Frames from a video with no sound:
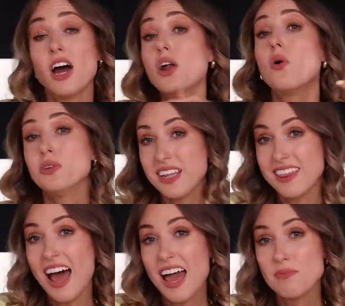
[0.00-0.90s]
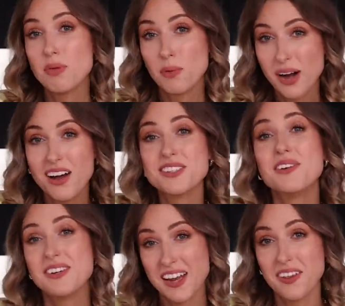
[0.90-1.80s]
And not only that, but we also
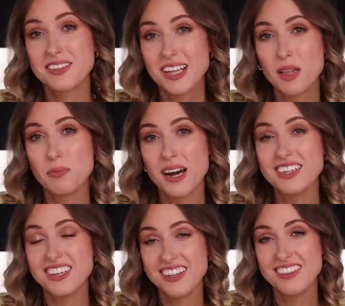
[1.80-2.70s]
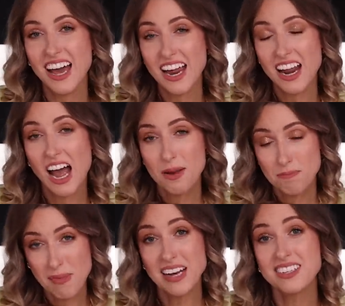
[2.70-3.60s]
have another celebration that I
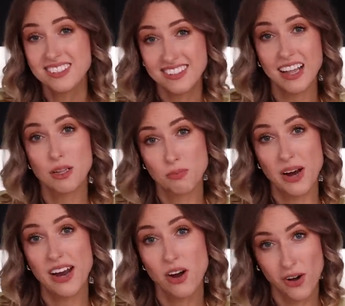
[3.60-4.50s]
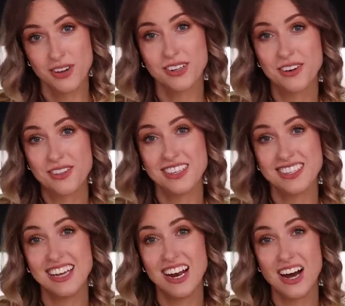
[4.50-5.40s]
meant to celebrate earlier
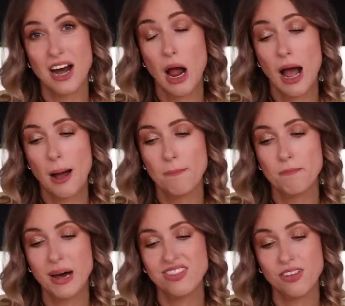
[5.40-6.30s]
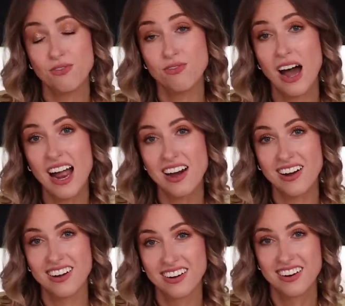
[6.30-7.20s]
this year, um, but the
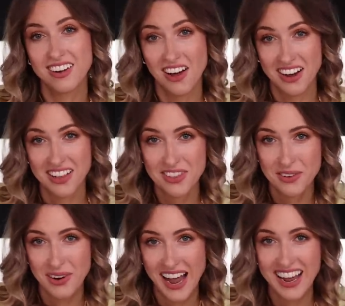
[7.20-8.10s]
fire got in the way.